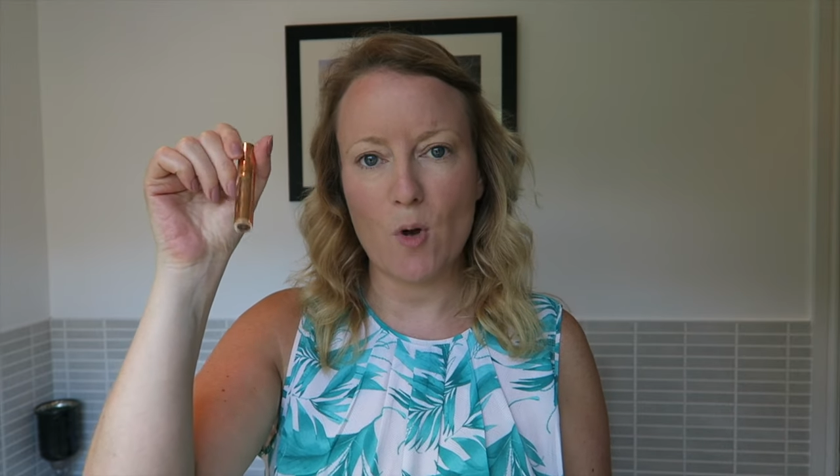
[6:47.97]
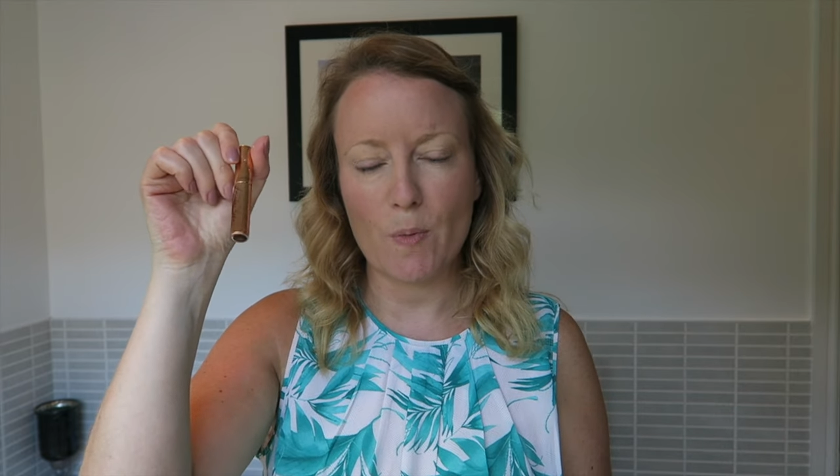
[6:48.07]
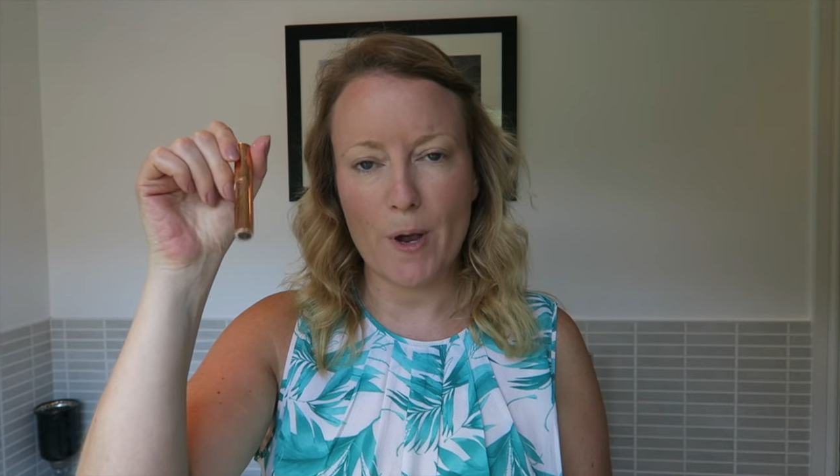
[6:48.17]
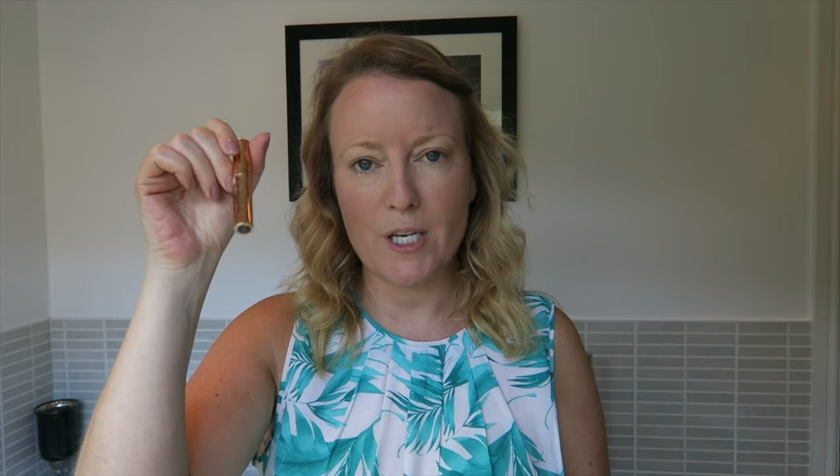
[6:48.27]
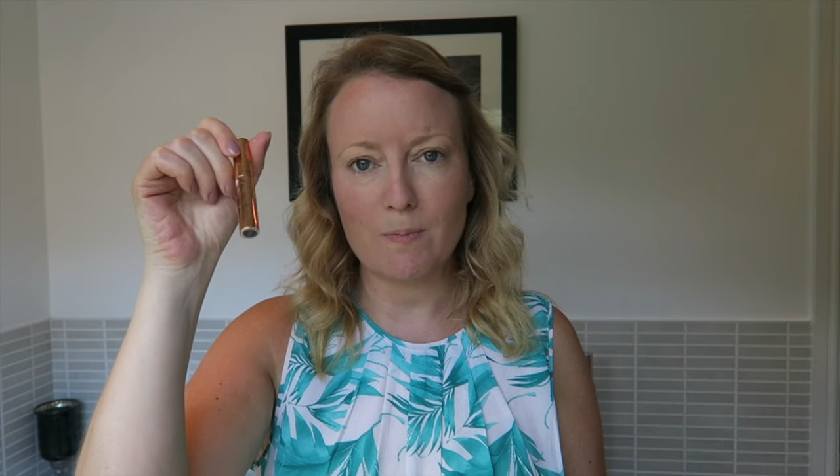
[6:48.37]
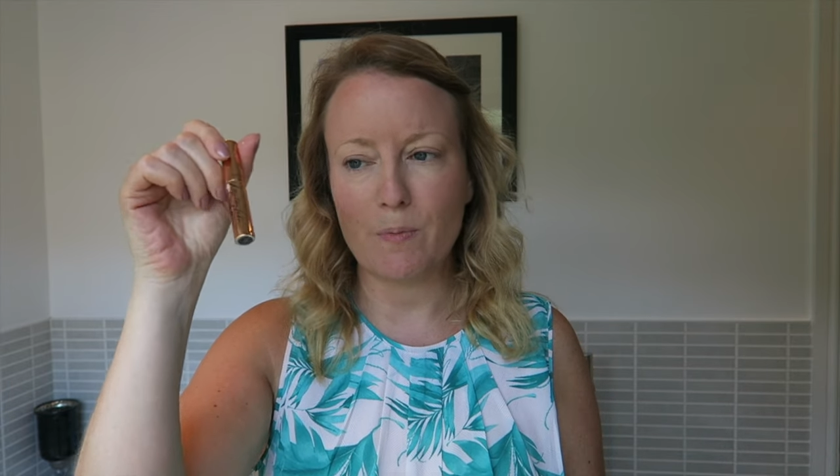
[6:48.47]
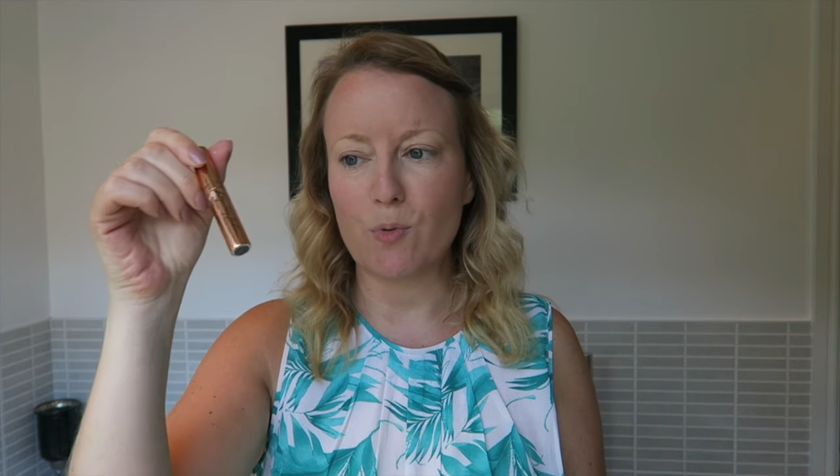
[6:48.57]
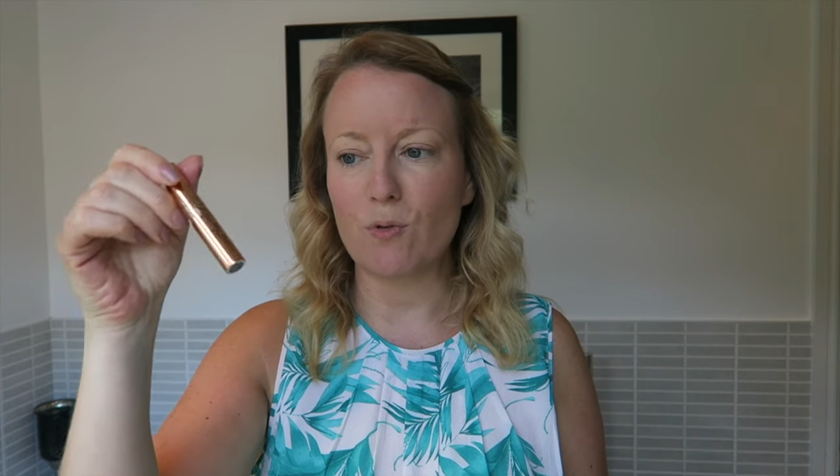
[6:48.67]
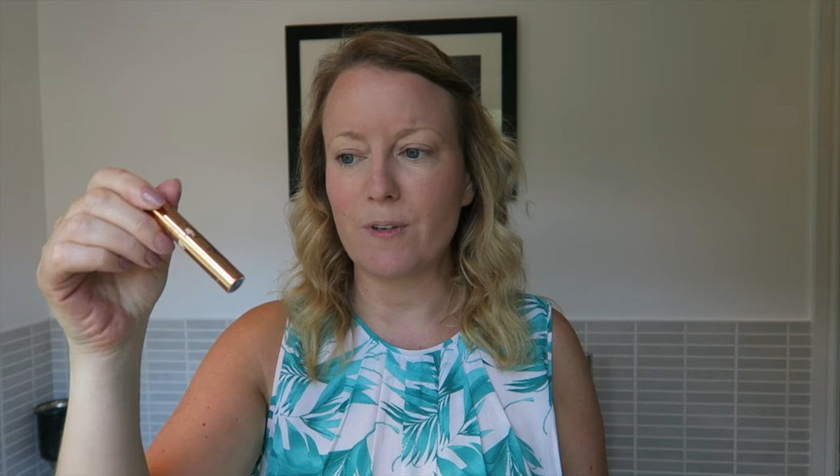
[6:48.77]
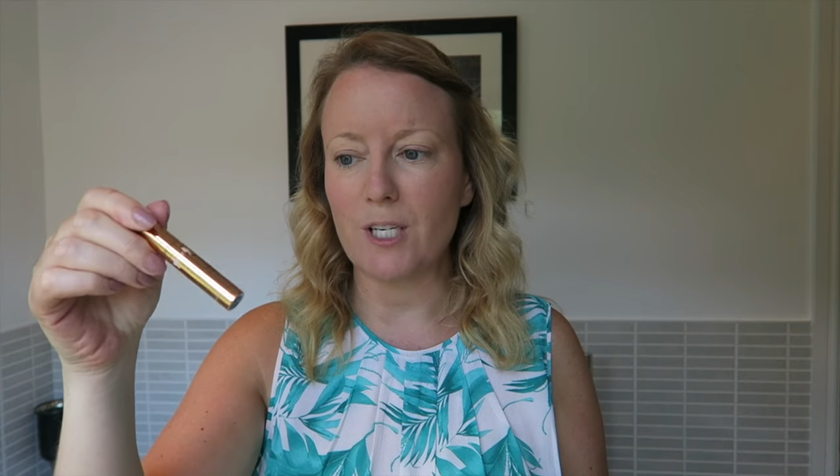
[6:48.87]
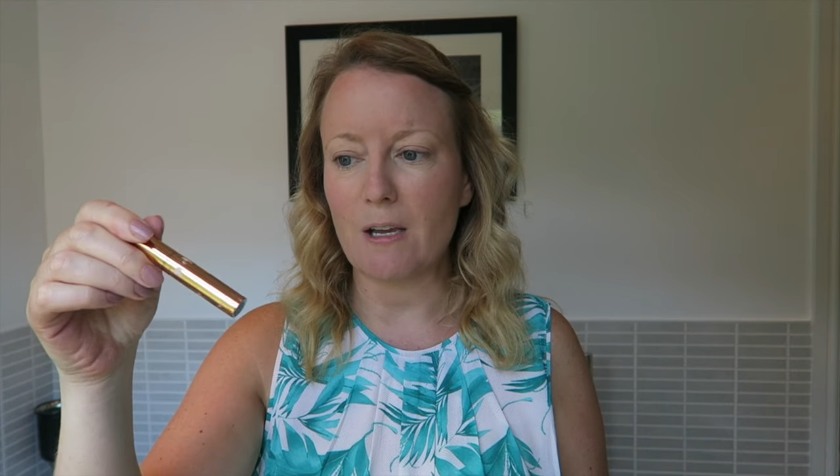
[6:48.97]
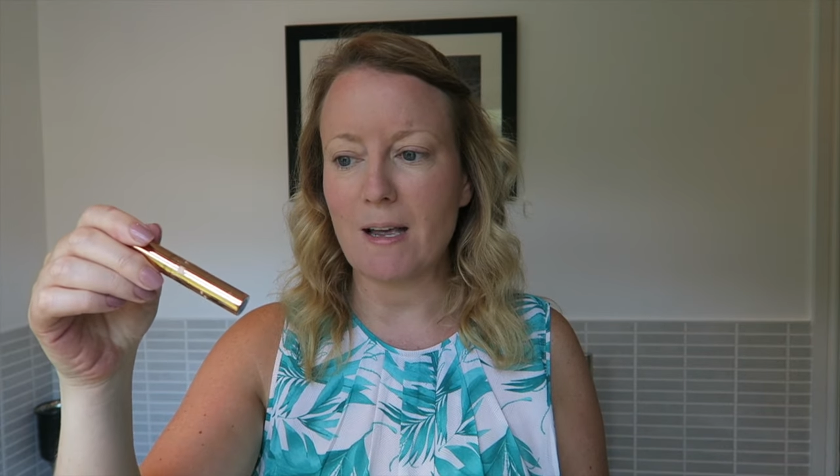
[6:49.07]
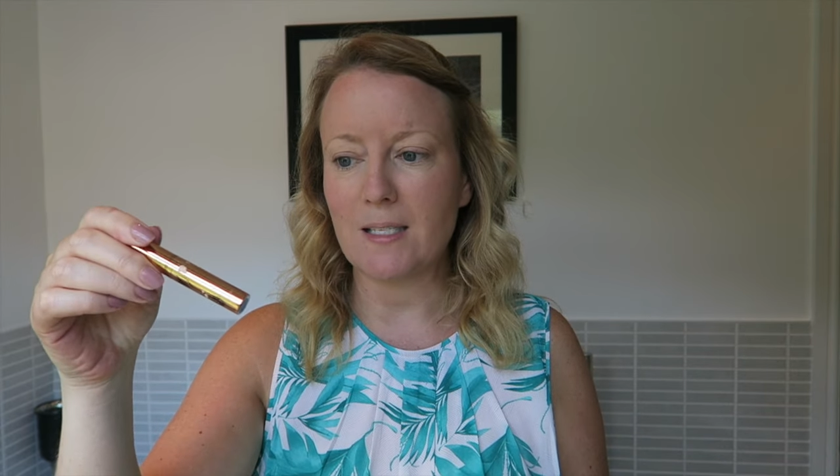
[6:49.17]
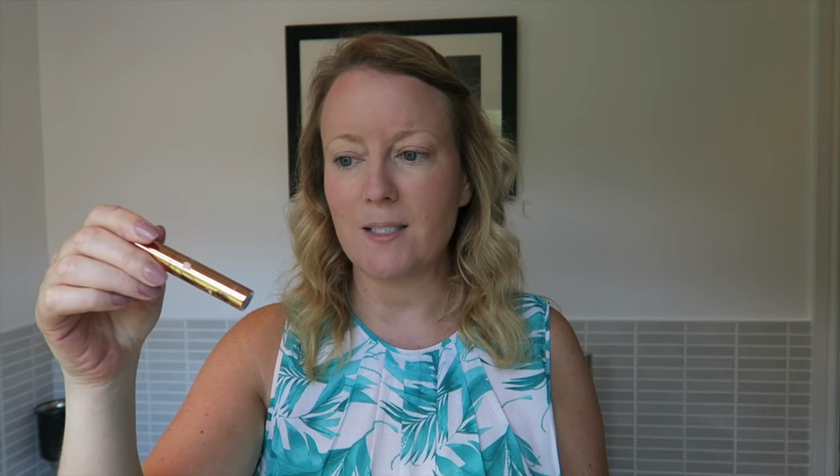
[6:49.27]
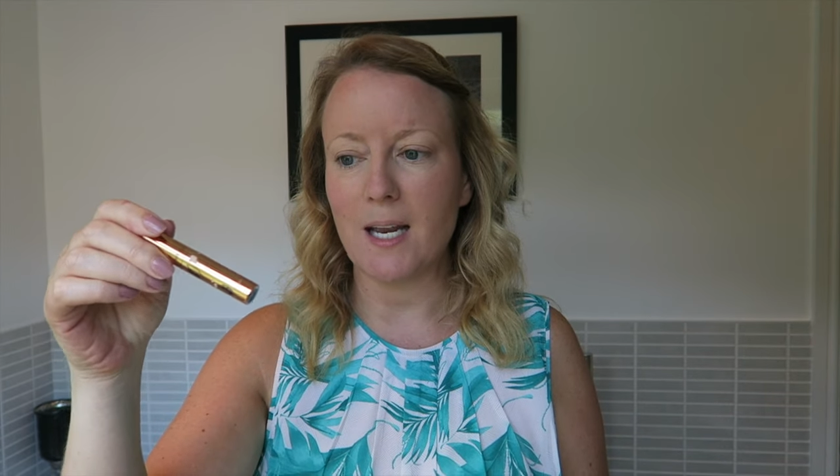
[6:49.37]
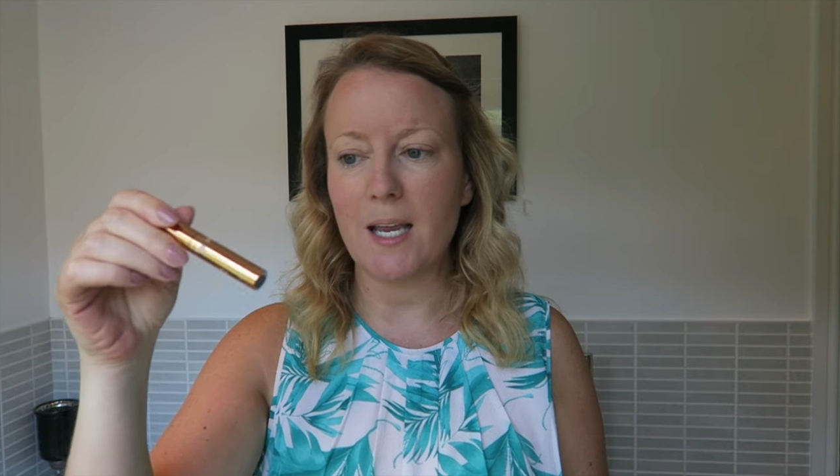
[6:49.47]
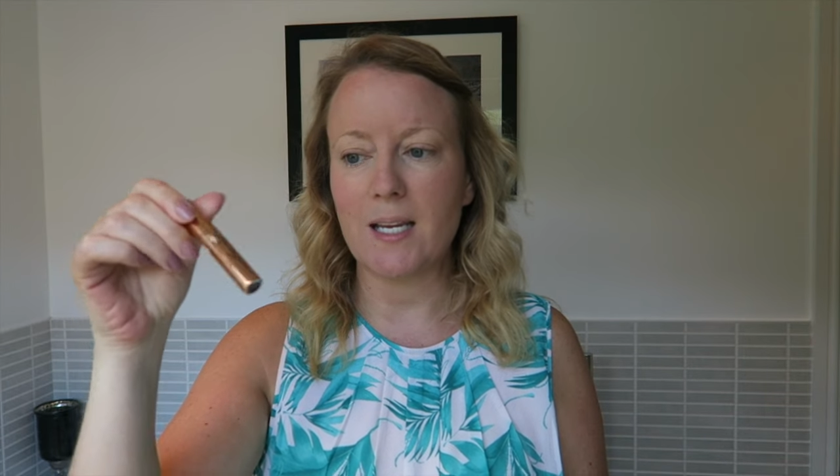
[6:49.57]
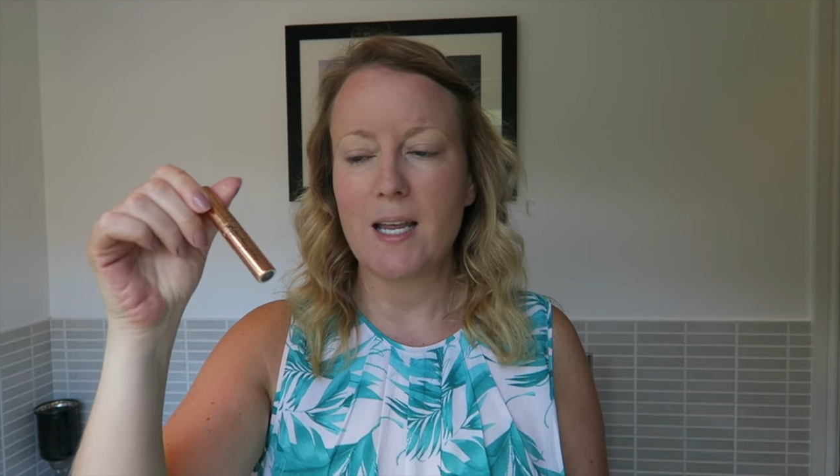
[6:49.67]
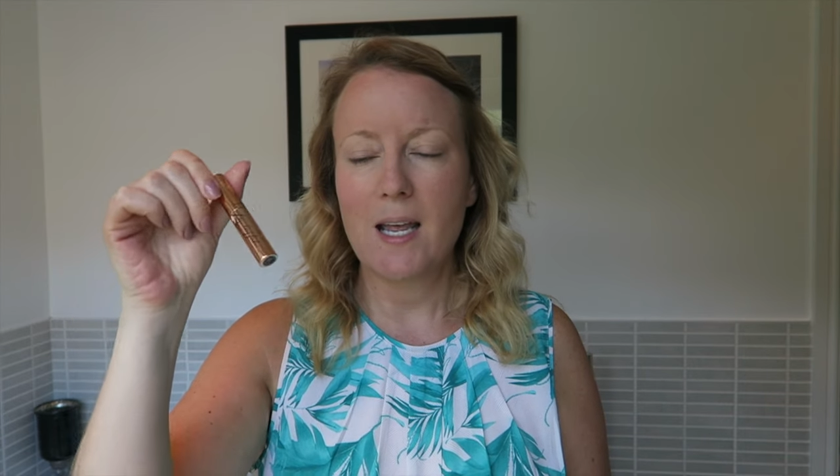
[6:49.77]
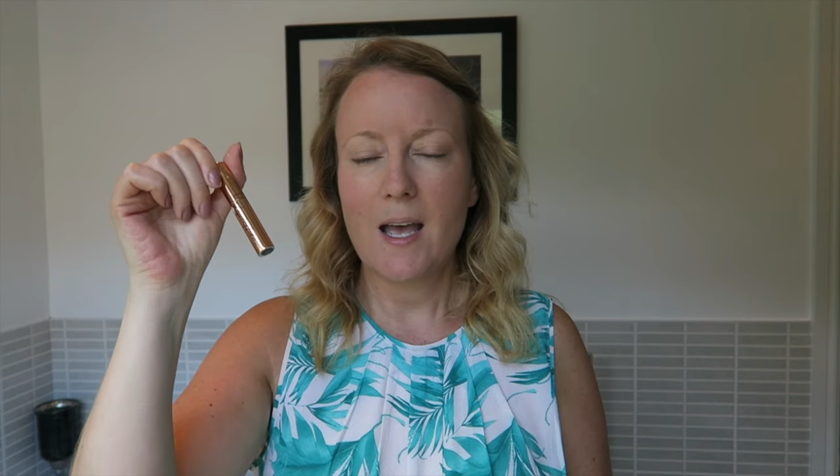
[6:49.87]
what the postman brought video
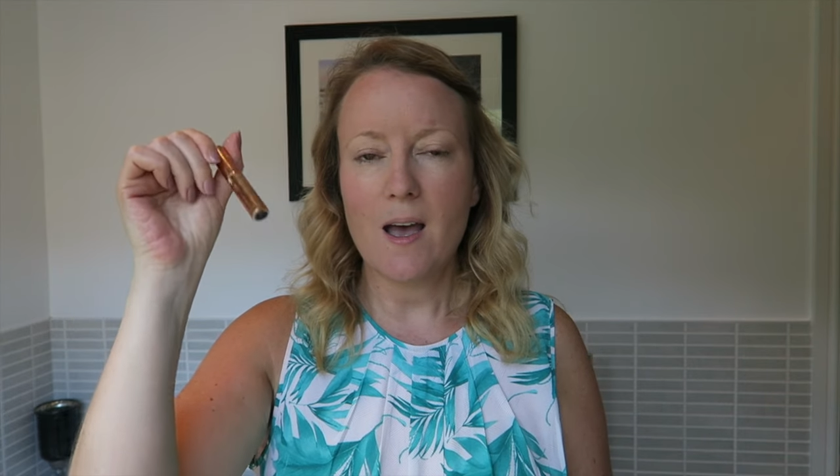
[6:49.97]
yesterday,